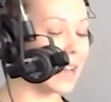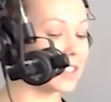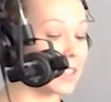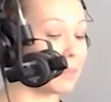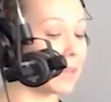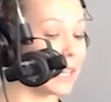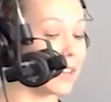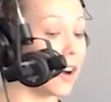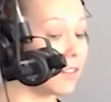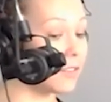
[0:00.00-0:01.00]
actually played
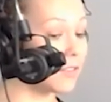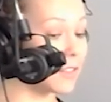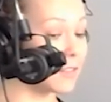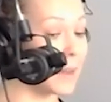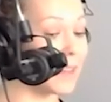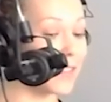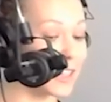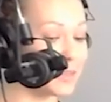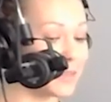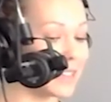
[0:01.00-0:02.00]
golf my
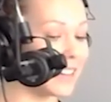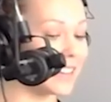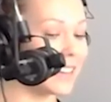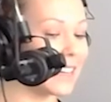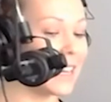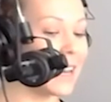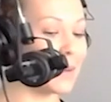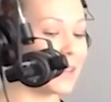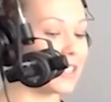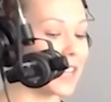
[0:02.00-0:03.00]
freshman year,
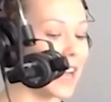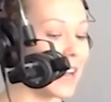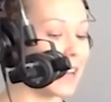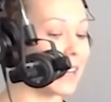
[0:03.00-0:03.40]
which, uh,